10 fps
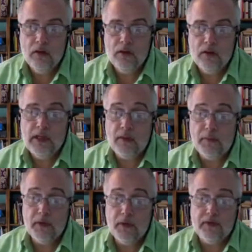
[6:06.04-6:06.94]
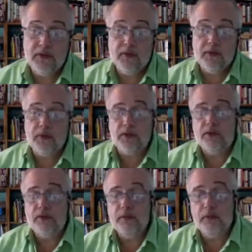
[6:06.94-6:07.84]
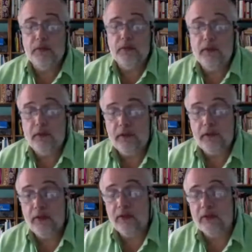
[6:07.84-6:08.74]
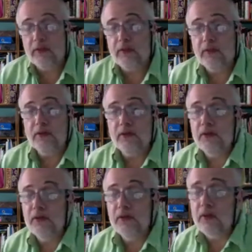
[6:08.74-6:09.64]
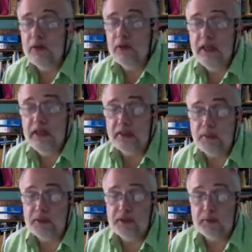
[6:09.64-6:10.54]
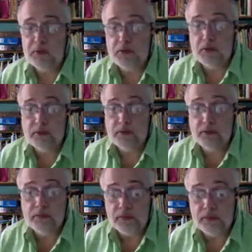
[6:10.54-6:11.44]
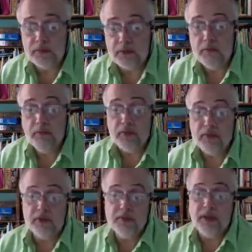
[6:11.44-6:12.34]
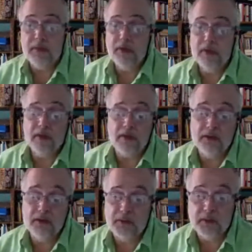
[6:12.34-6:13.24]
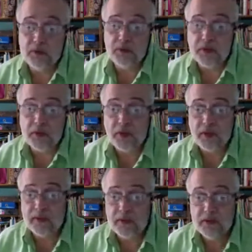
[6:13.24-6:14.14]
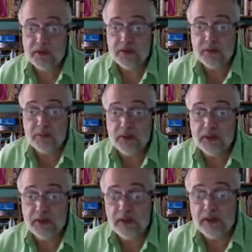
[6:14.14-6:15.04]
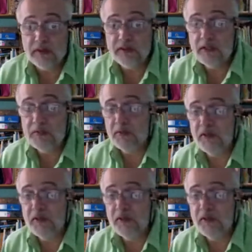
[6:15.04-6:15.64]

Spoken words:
Yeah, I mean, I've seen those pictures. I mean, and I think there needs to be some sort of big fuss made about that. There needs to be some sort of inquiry. It's just completely unacceptable.